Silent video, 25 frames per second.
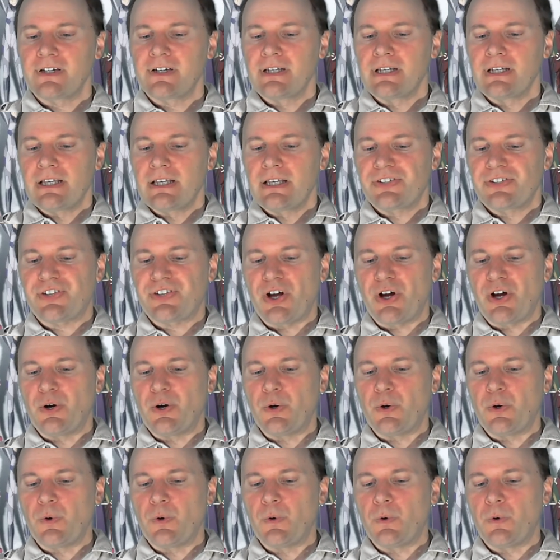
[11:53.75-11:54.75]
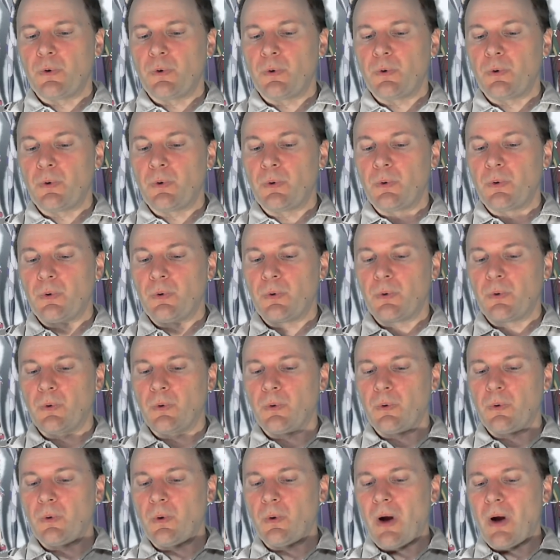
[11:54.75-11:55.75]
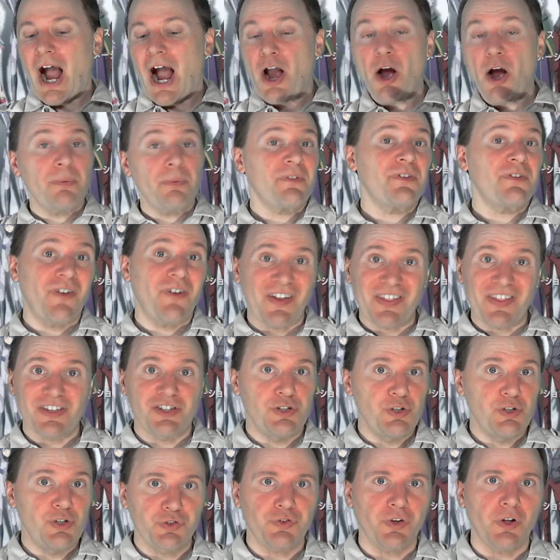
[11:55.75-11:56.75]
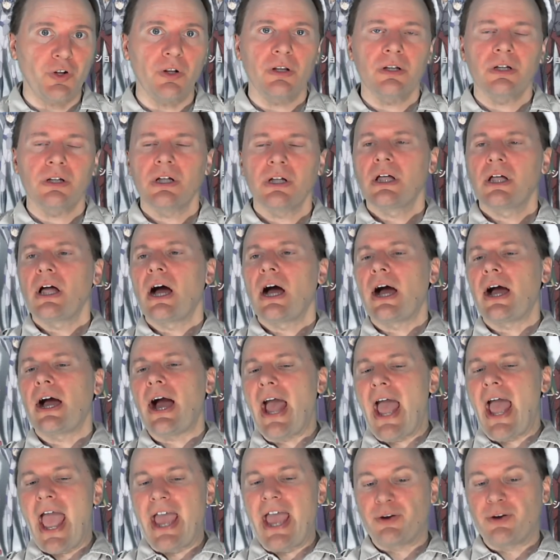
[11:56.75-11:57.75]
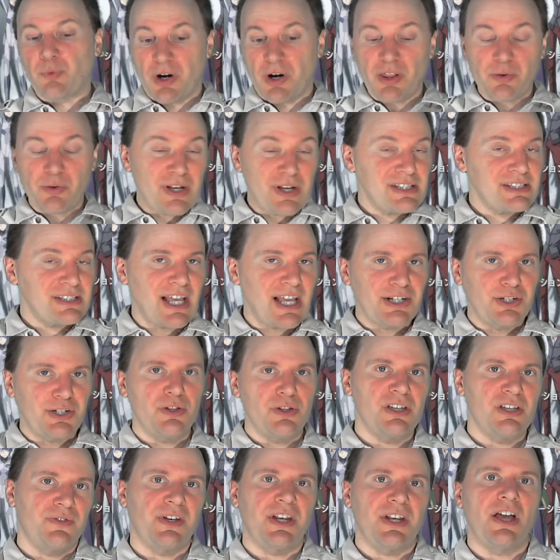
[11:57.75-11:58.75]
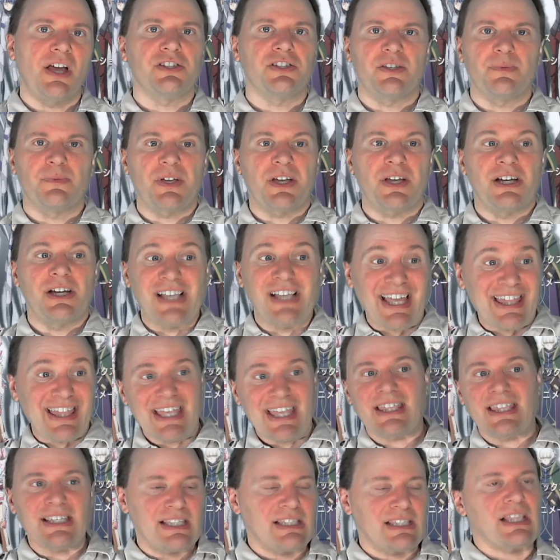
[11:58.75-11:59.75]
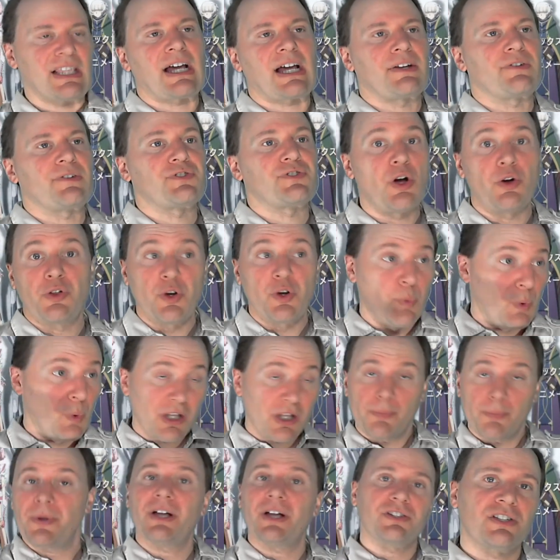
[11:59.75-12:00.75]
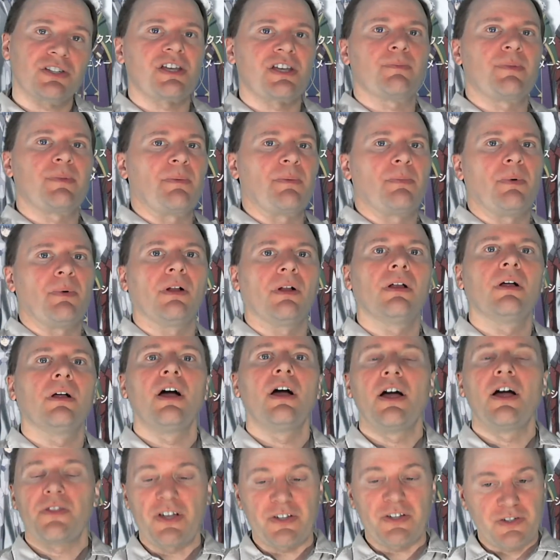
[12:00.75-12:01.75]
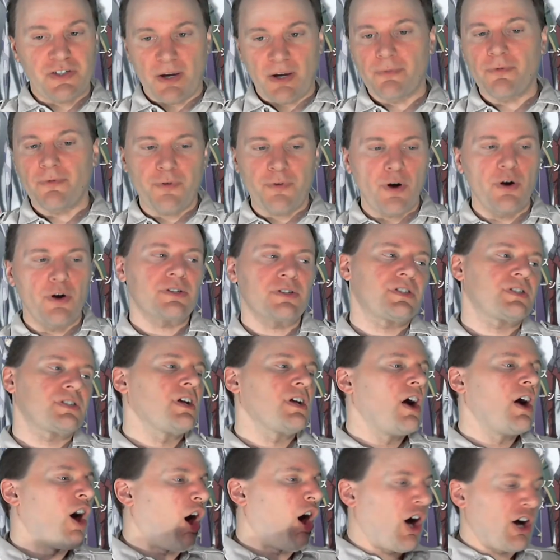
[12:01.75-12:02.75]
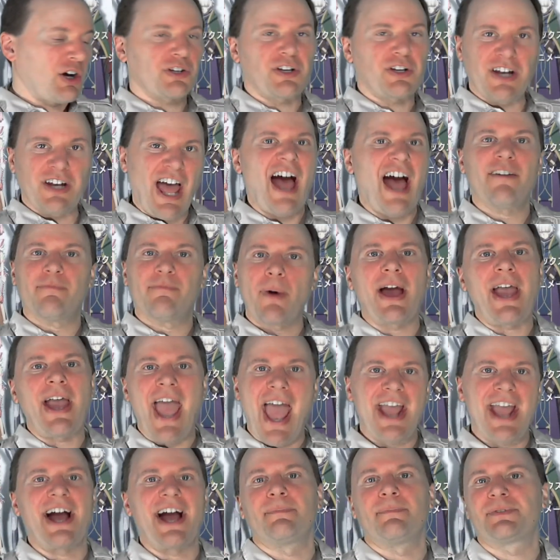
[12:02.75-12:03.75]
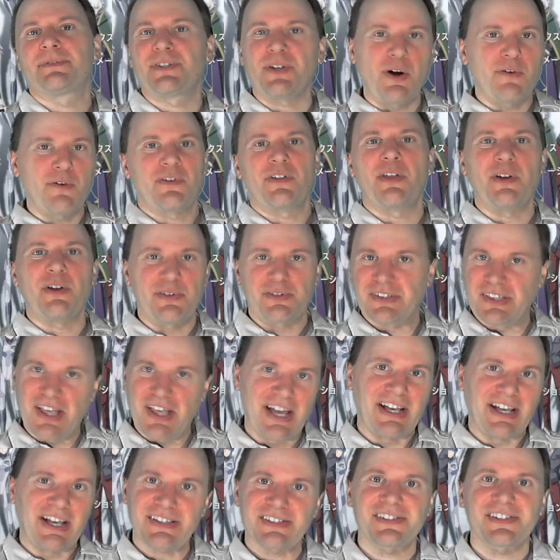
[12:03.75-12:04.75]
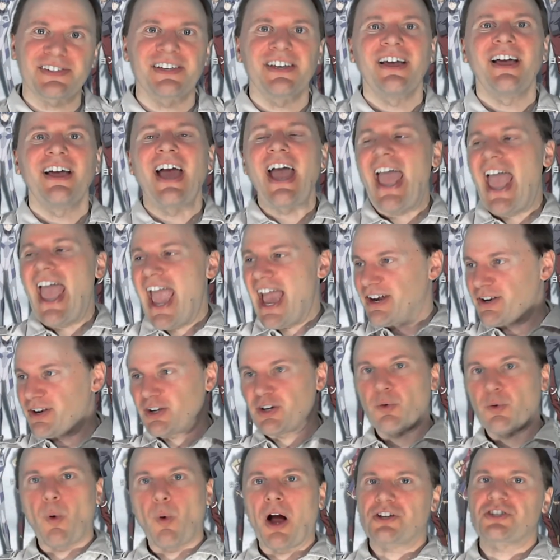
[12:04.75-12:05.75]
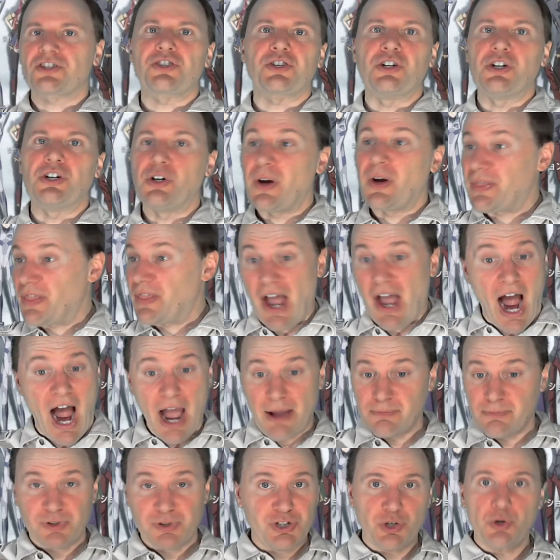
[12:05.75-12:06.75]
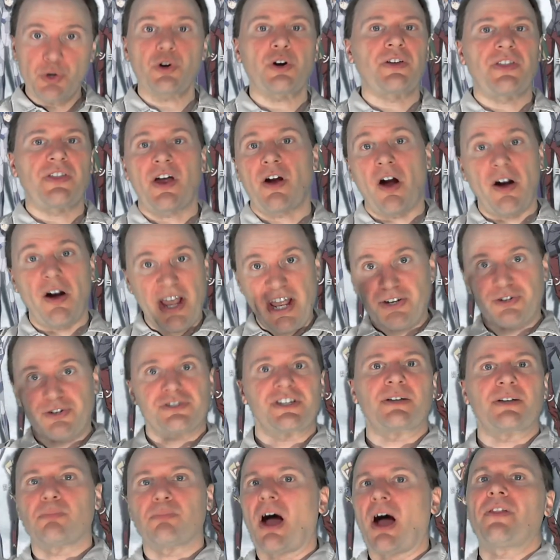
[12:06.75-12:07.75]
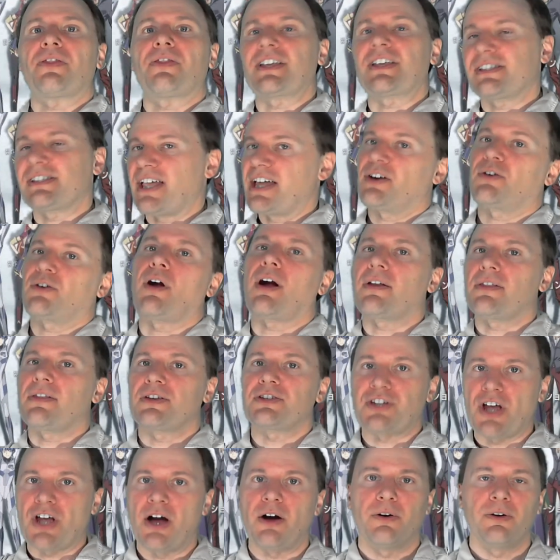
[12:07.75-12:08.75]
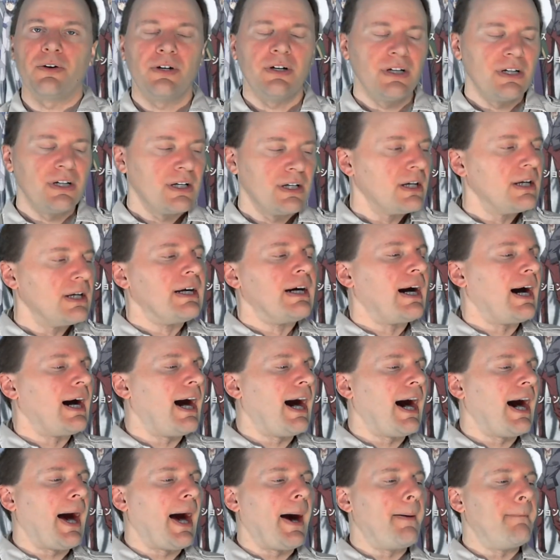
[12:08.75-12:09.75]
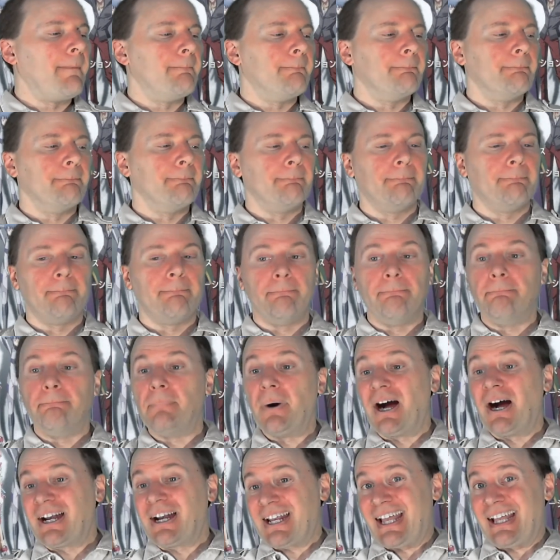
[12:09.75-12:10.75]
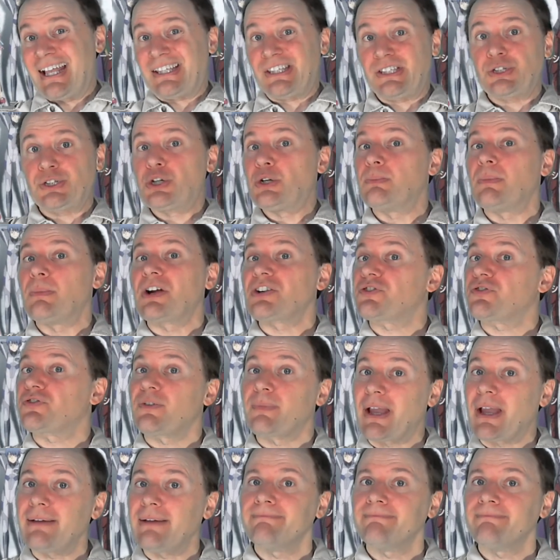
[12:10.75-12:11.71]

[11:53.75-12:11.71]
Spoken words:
So I hope that you find this useful. And one of the reasons I do these videos is because I think this is the kind of show that will appeal to people, that some folks aren't going to have my hang-ups over those things and are going to watch through. And I'm sure there are interesting plot things later on in the show. But it's too much for me.